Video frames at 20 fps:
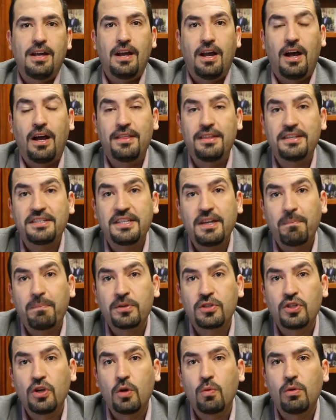On this
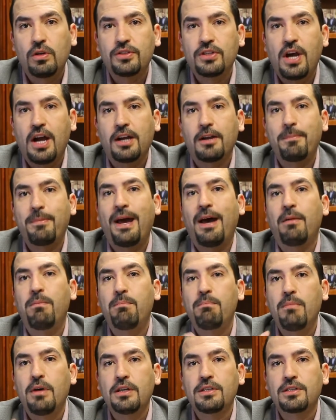episode, we'll talk
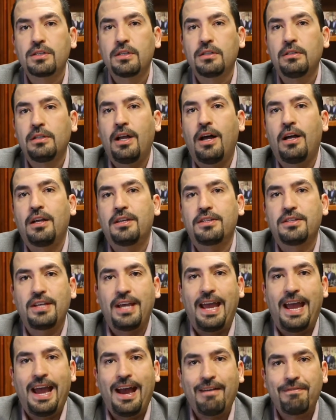about muscle
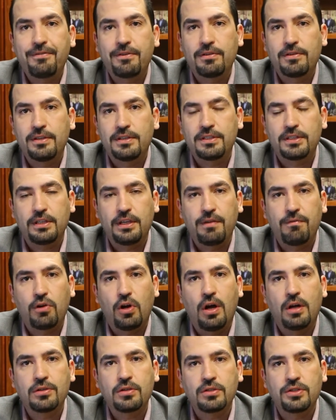loss after the sleeve. We'll
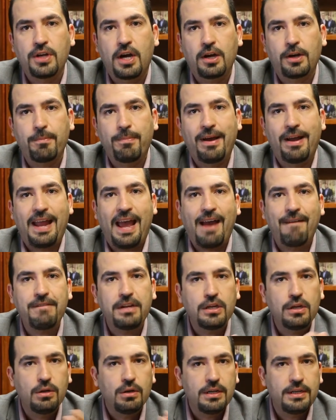also talk about
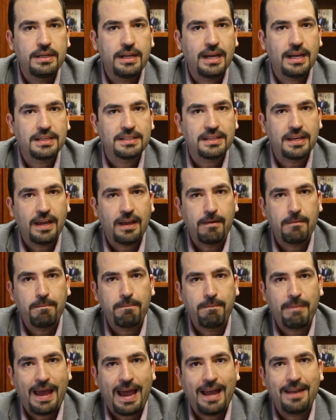having good days
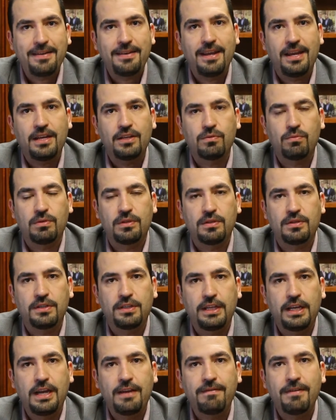and bad days with the
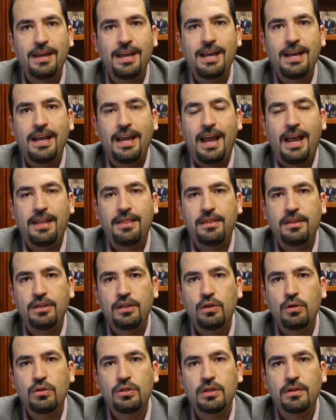sleeve and the
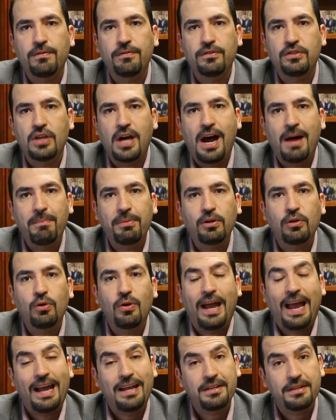use of
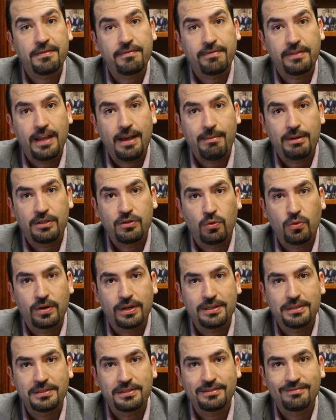topical
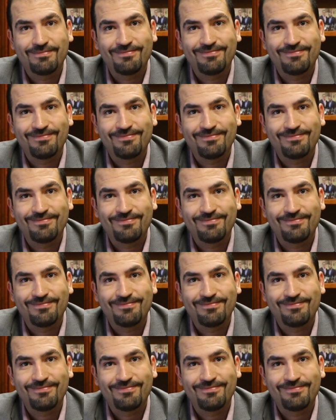anti-inflammatories.